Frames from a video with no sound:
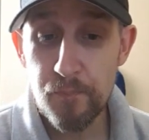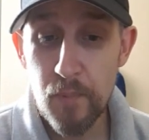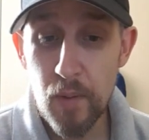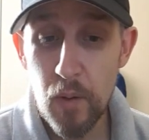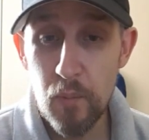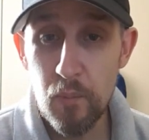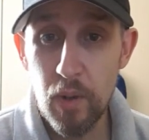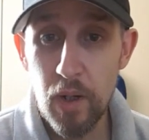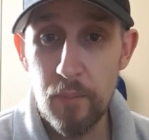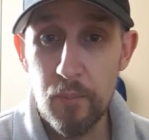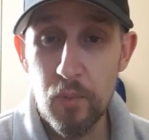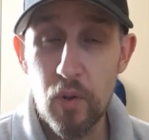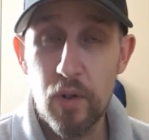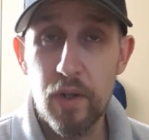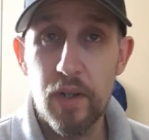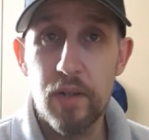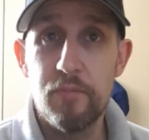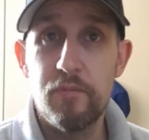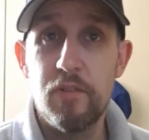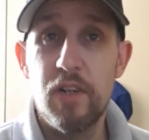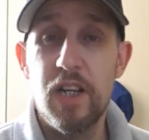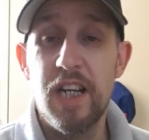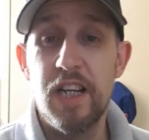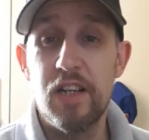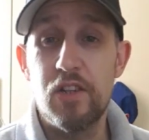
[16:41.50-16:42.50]
well, I'm not going
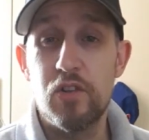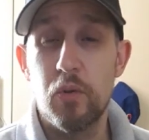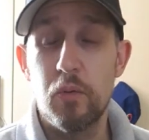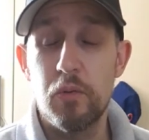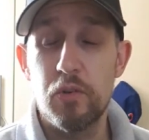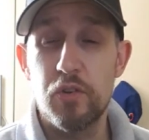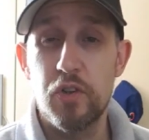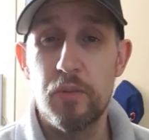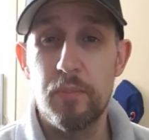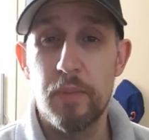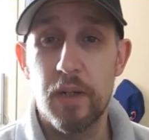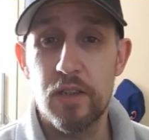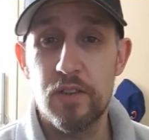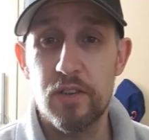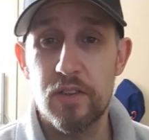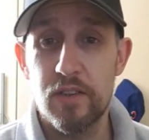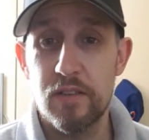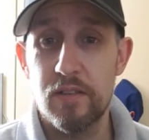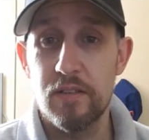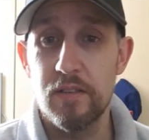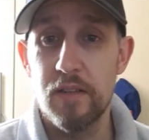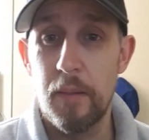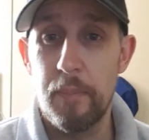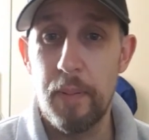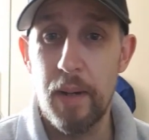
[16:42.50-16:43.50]
to really talk too much
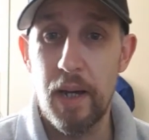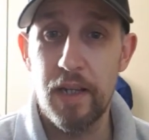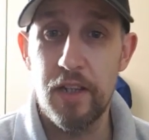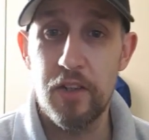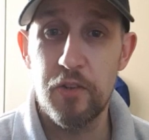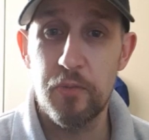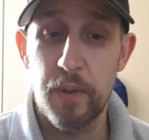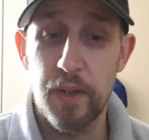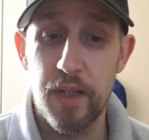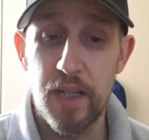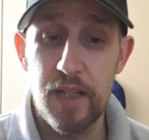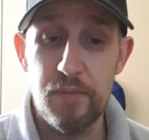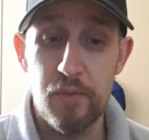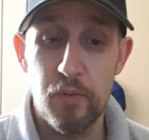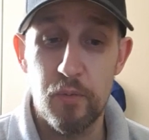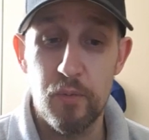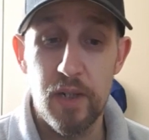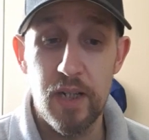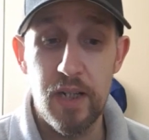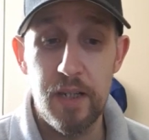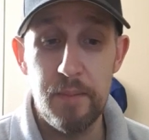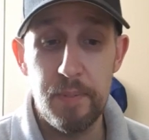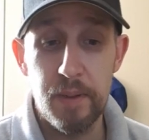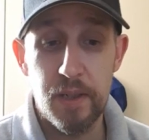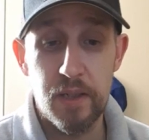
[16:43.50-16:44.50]
about this one either,
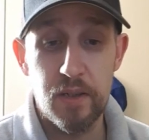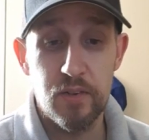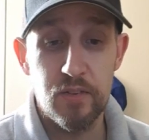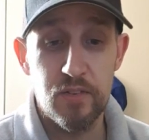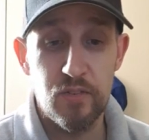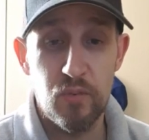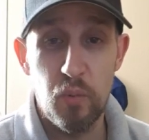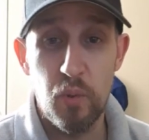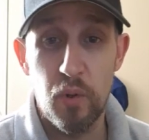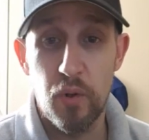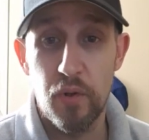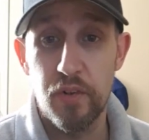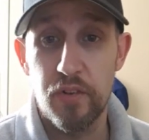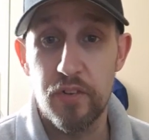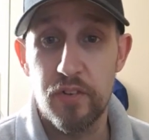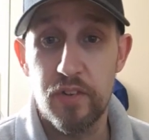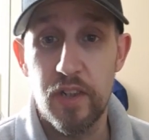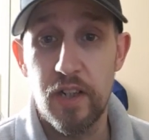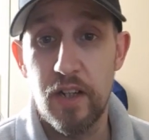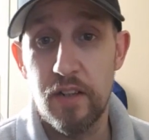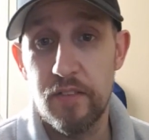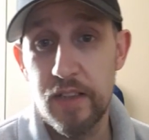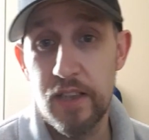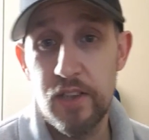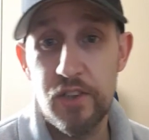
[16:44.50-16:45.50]
really, because all
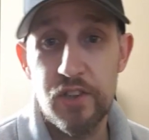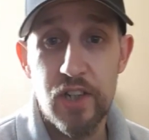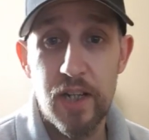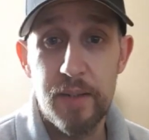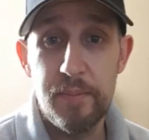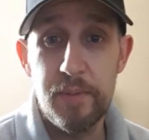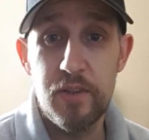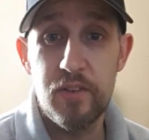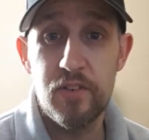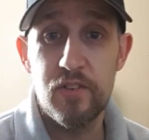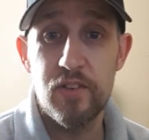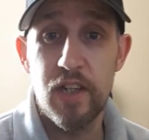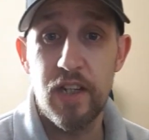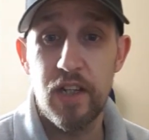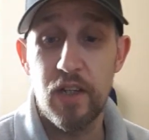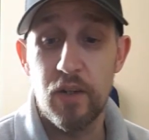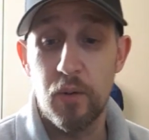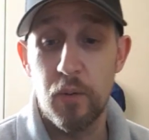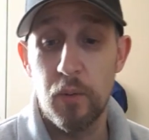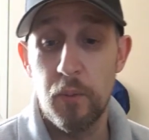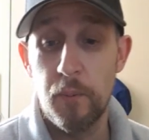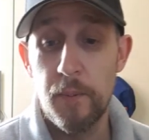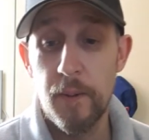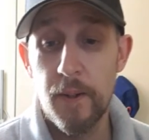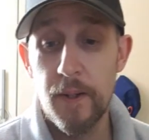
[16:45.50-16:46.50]
honesty, I think Jamie said it
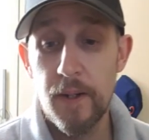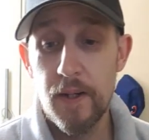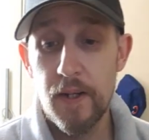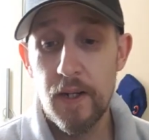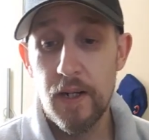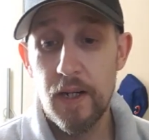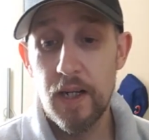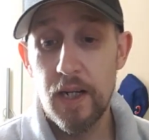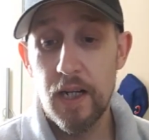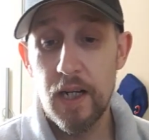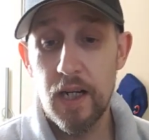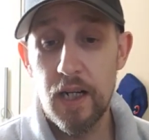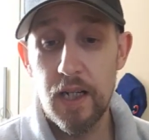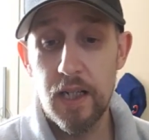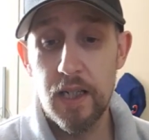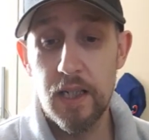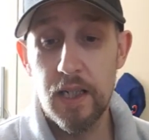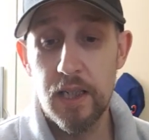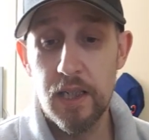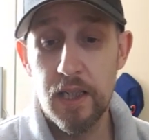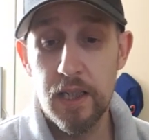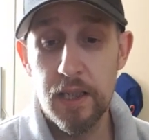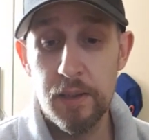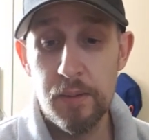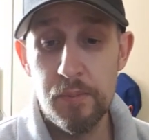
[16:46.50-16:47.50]
all.
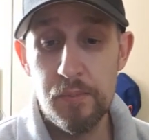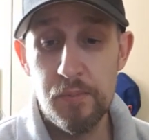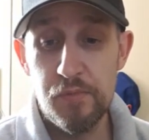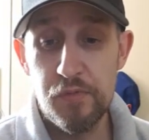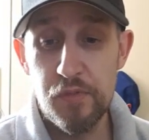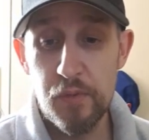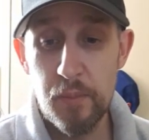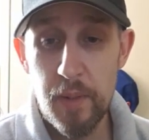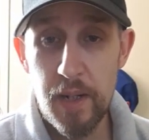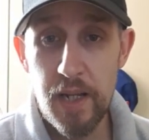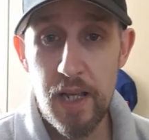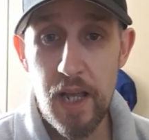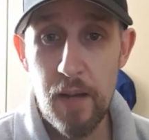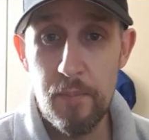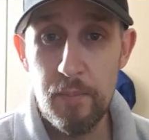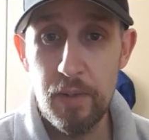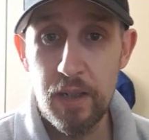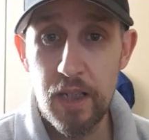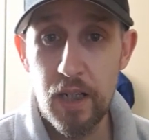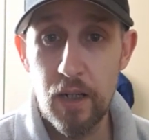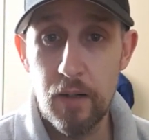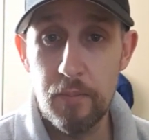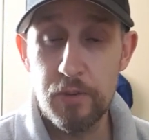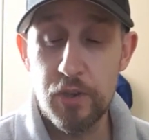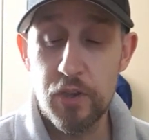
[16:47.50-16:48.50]
Um, for me,
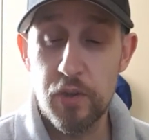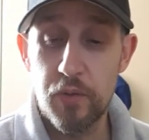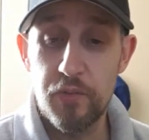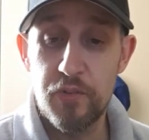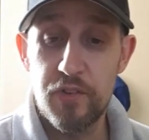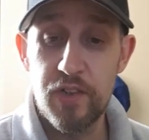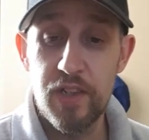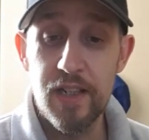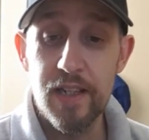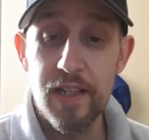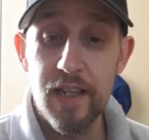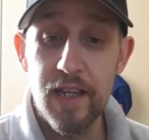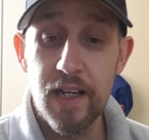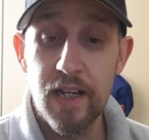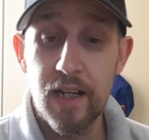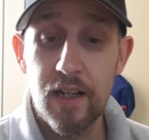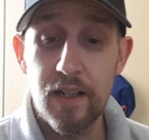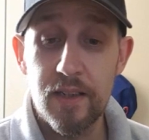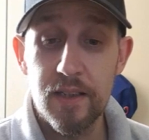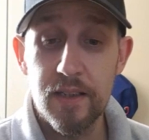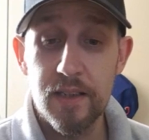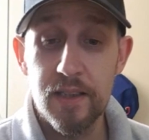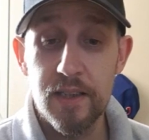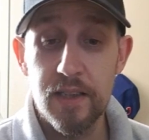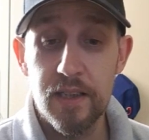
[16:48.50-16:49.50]
Emily Upjohn's in
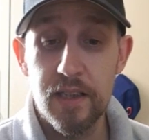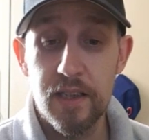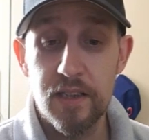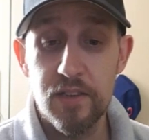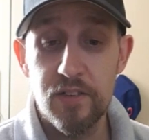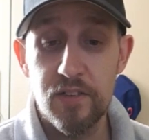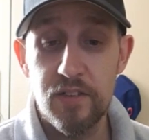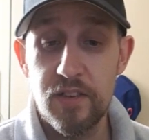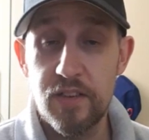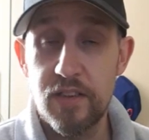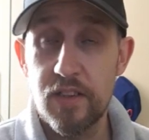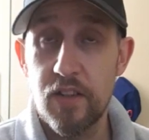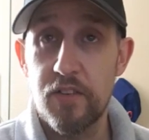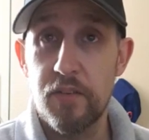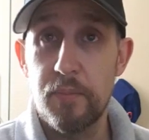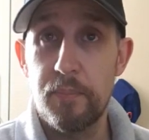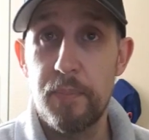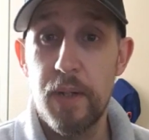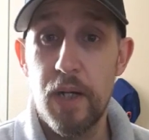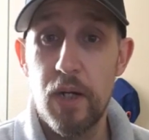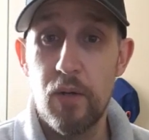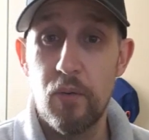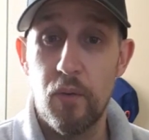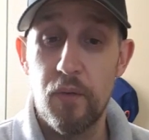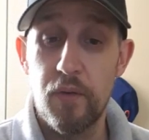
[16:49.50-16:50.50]
now. Uh, she does
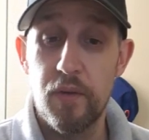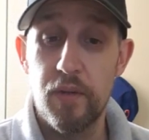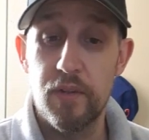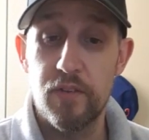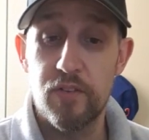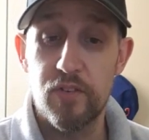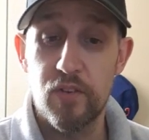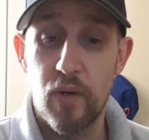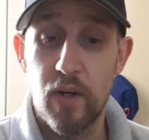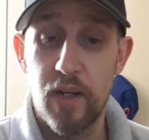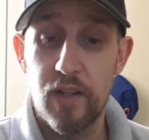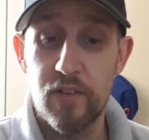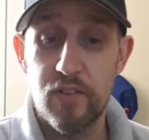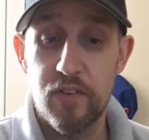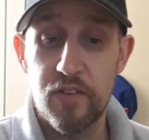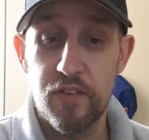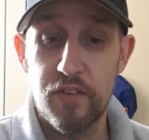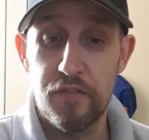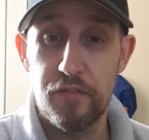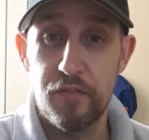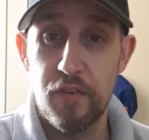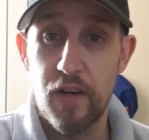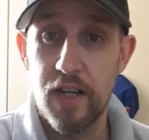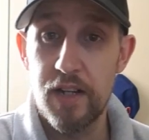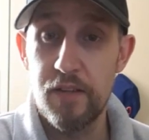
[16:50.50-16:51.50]
appear on the sites as a
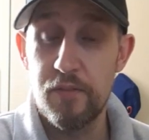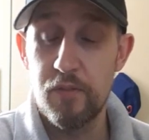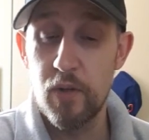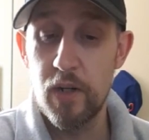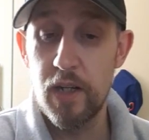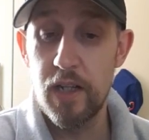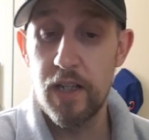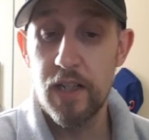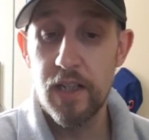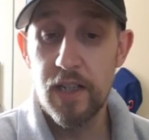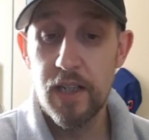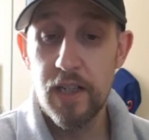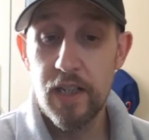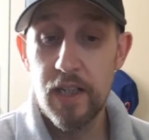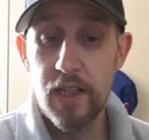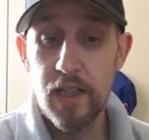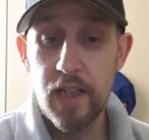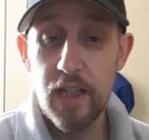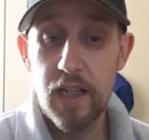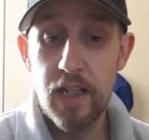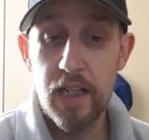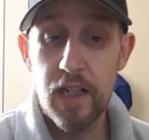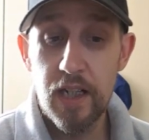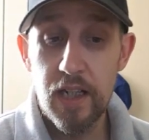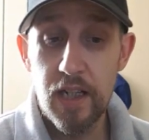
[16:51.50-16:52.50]
favourite.
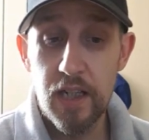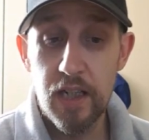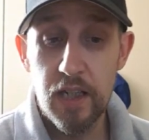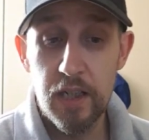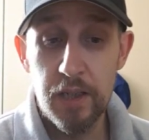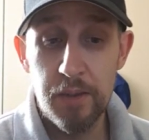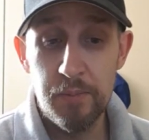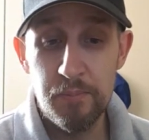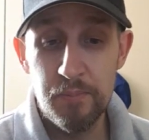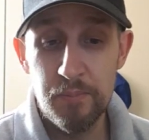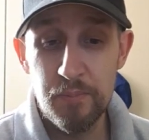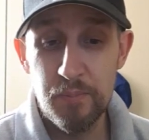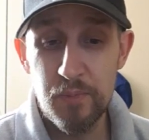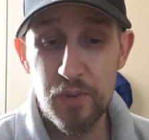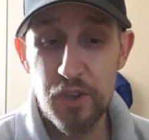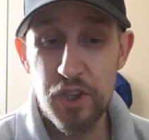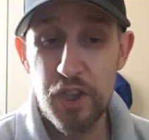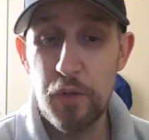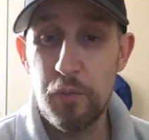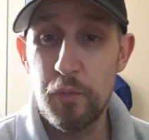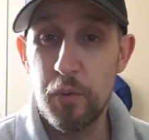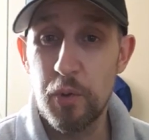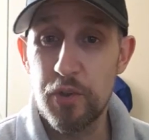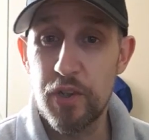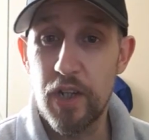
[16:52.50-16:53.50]
Um,
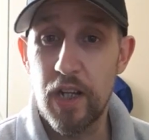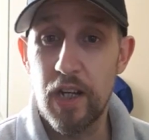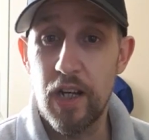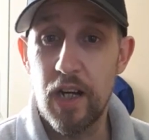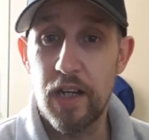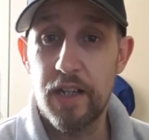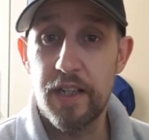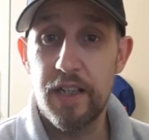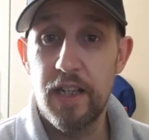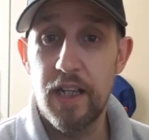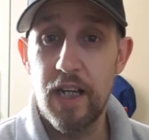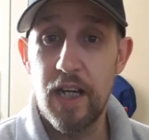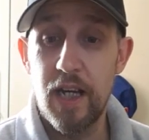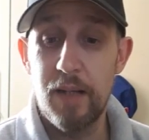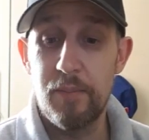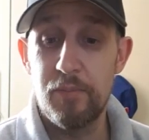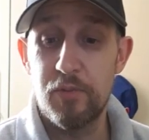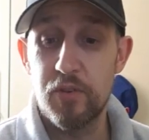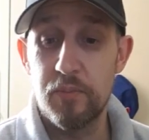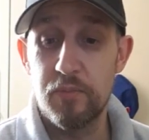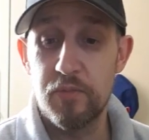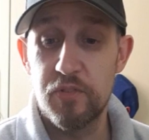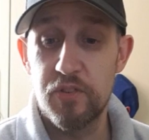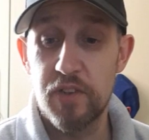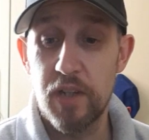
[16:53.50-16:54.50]
she was unlucky at
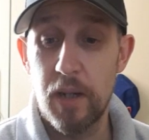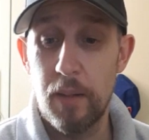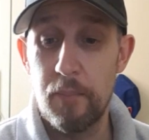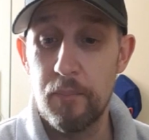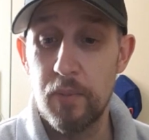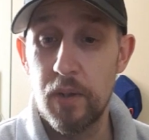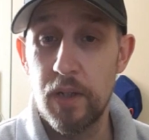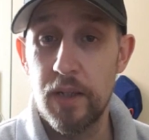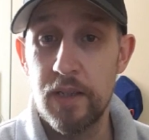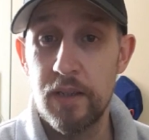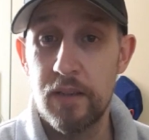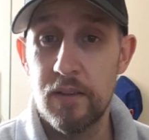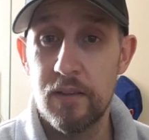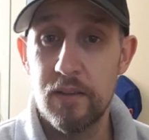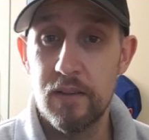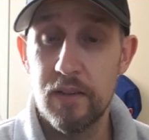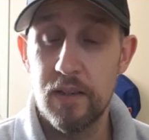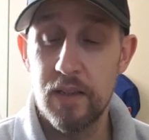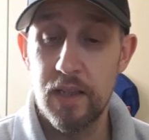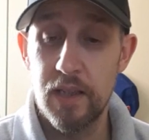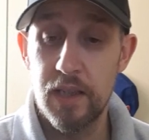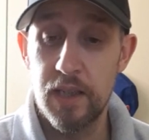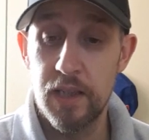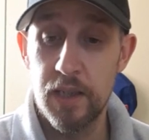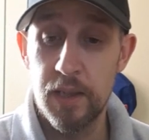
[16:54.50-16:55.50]
Epsom stumbling.
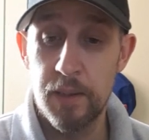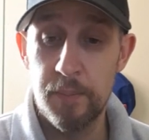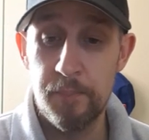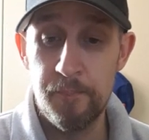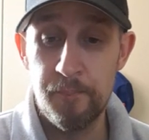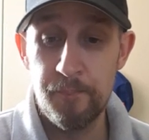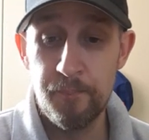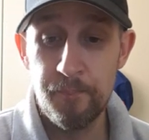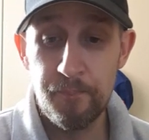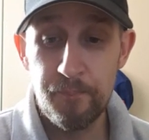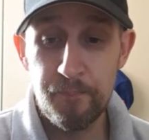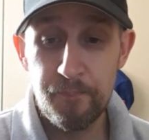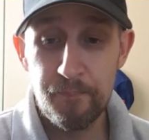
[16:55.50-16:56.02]
Um,